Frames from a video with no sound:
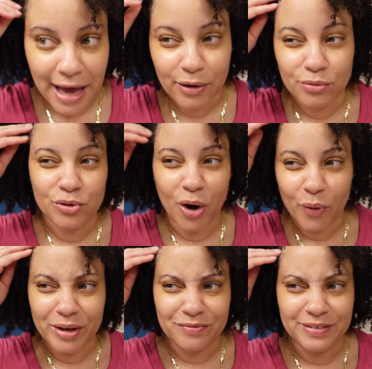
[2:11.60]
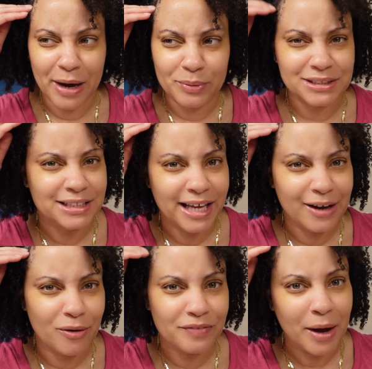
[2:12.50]
don't know if that was
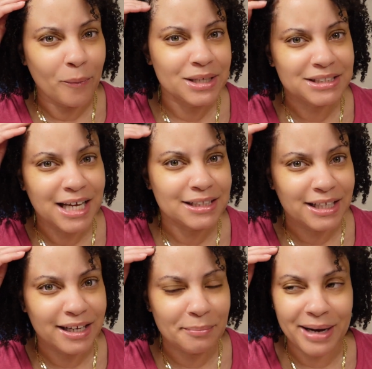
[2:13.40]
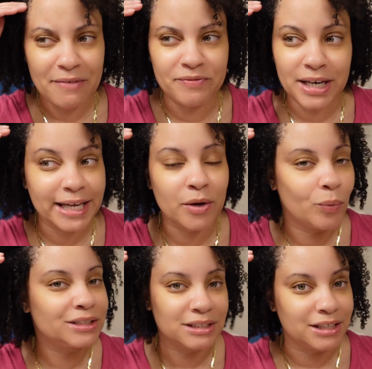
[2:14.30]
there or if that was not there, but I feel like it
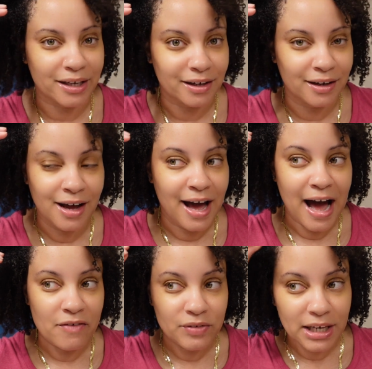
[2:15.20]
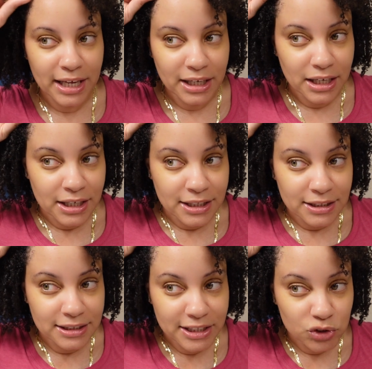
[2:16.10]
wasn't there. I feel like
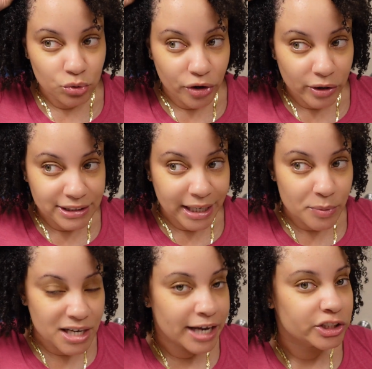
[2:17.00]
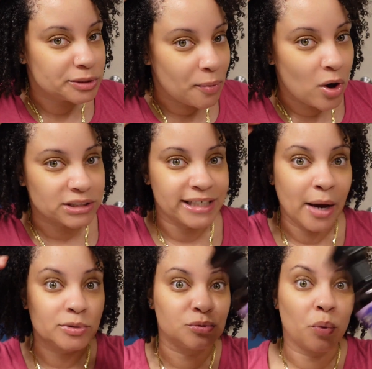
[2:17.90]
these two curls, like it was kind of sparse, and that
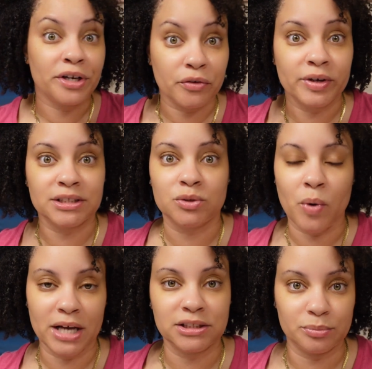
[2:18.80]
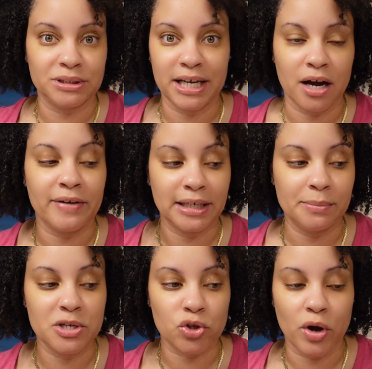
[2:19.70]
was one of the reasons why I was like, all right, let
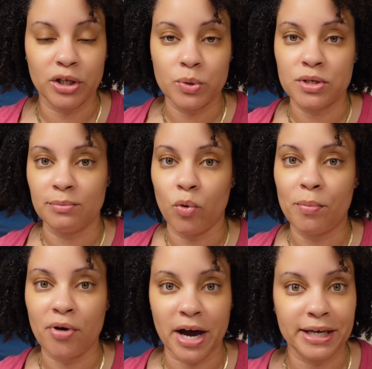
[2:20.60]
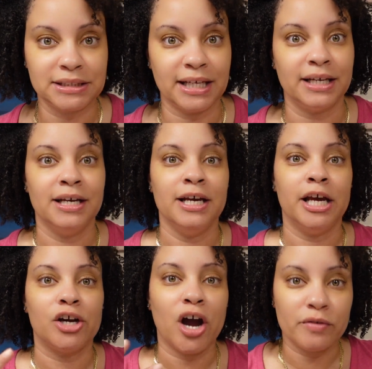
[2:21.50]
me start using more products that
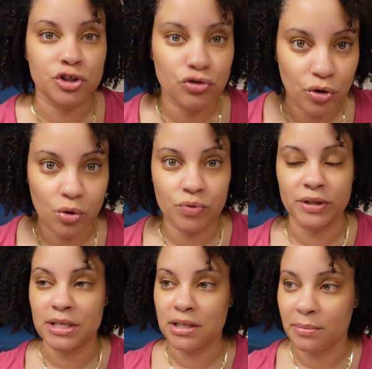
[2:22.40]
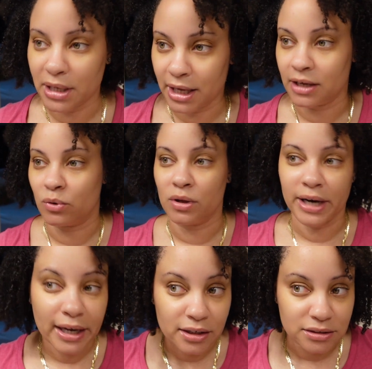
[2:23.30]
encourage growth and stimulate and all of
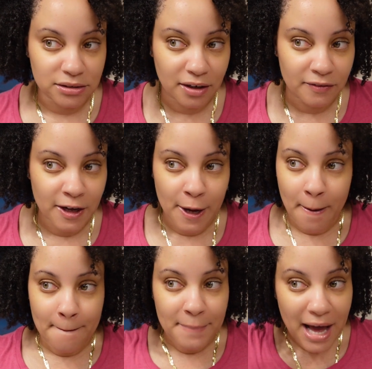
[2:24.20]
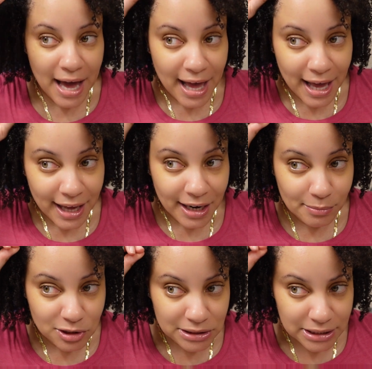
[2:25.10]
that good stuff. And
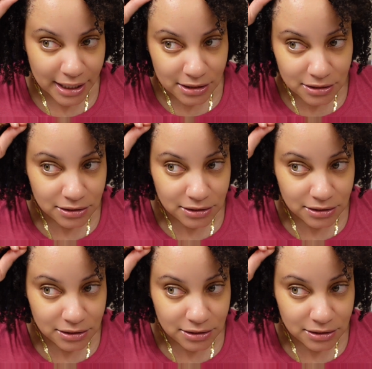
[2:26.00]
I'm just like,